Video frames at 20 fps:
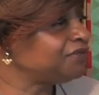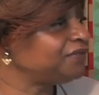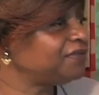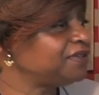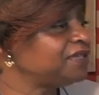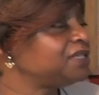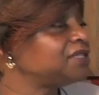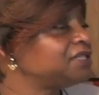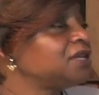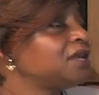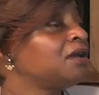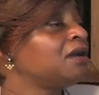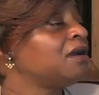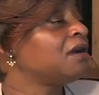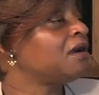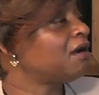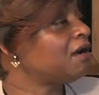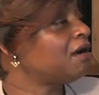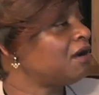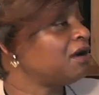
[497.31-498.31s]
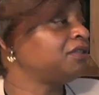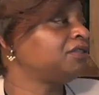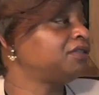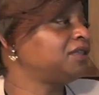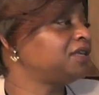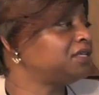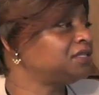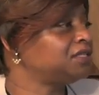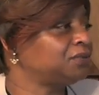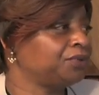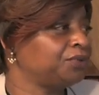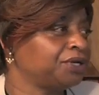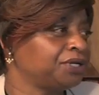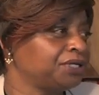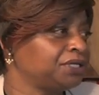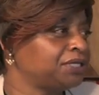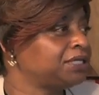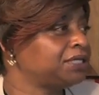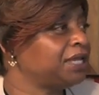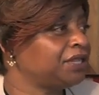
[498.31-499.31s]
is all things are
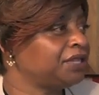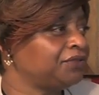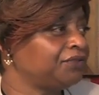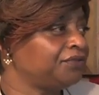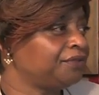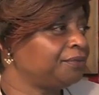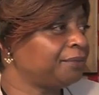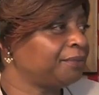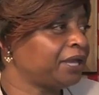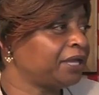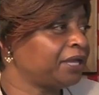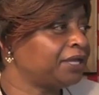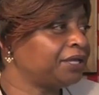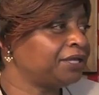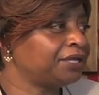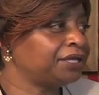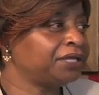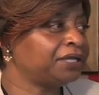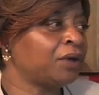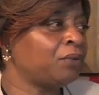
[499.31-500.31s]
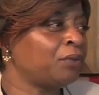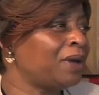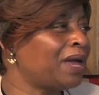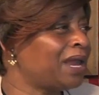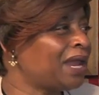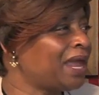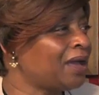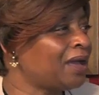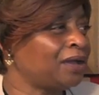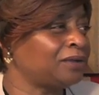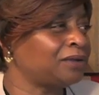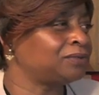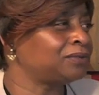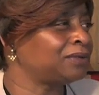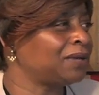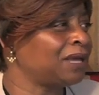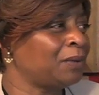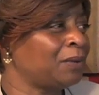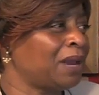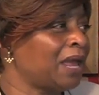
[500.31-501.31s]
working together for my good. Now, That's while right. I,
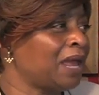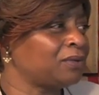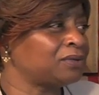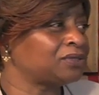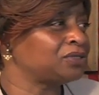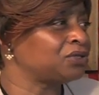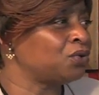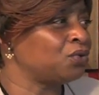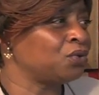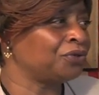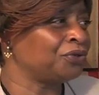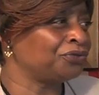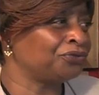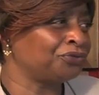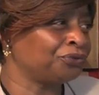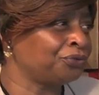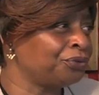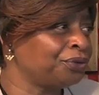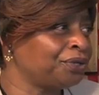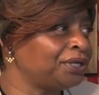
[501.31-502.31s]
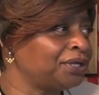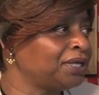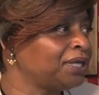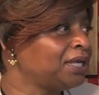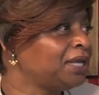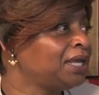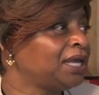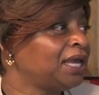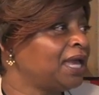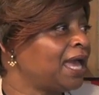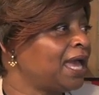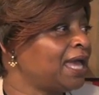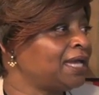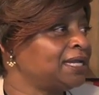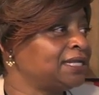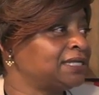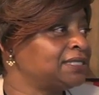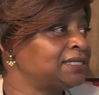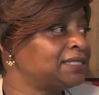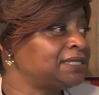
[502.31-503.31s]
while I was going through it, no,
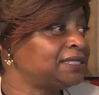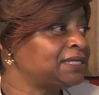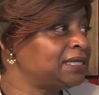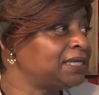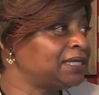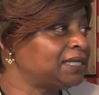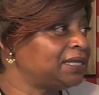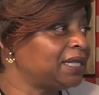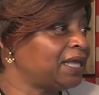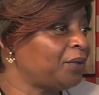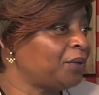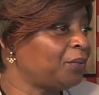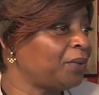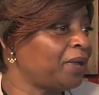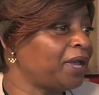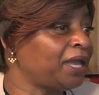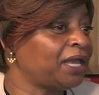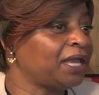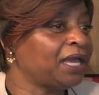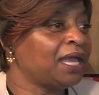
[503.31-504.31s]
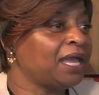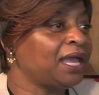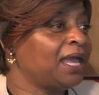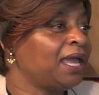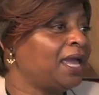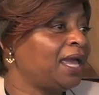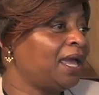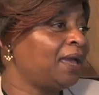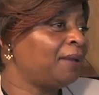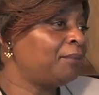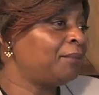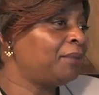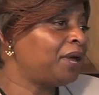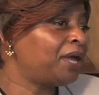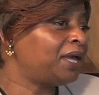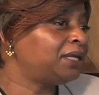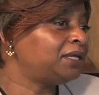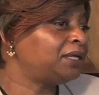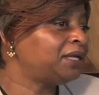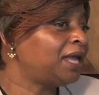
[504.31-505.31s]
absolutely, I didn't see it that way. That's right.
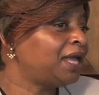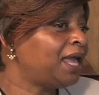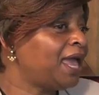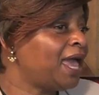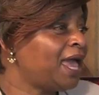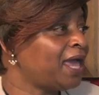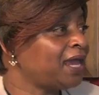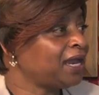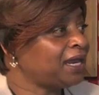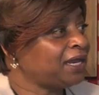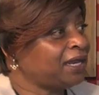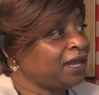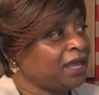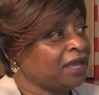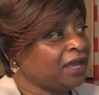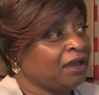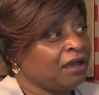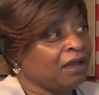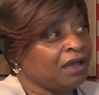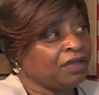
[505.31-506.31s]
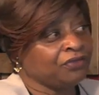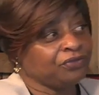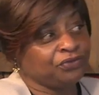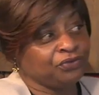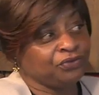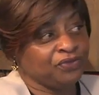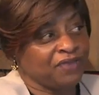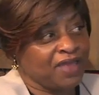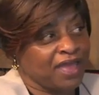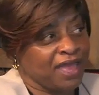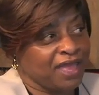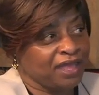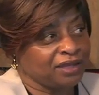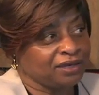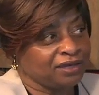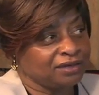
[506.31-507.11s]
But had I not gone through that,